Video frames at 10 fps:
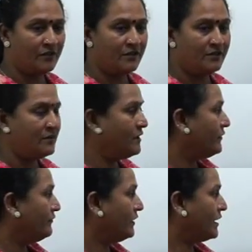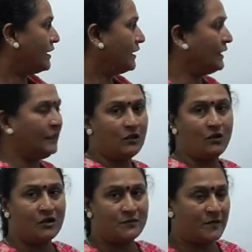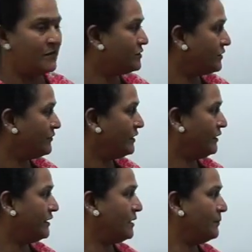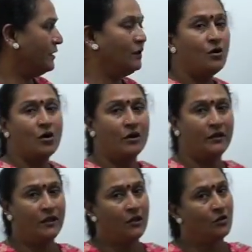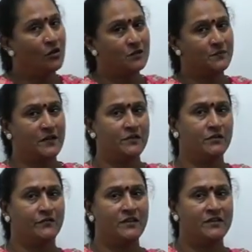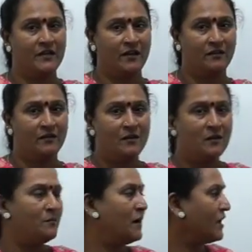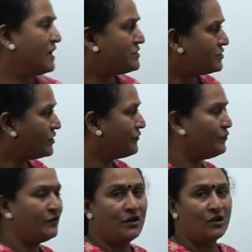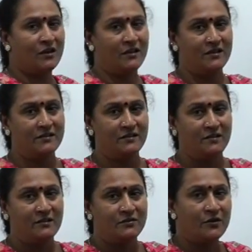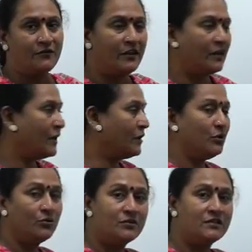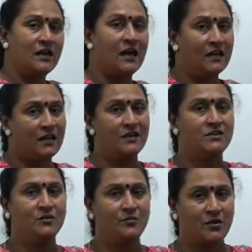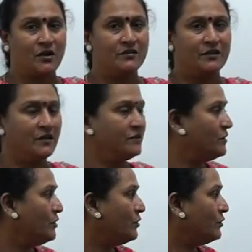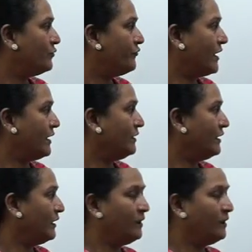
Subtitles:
this, we can get the cost price of the table or the cost price of the chair. But instead of doing all this, so we can use the alligation process to find the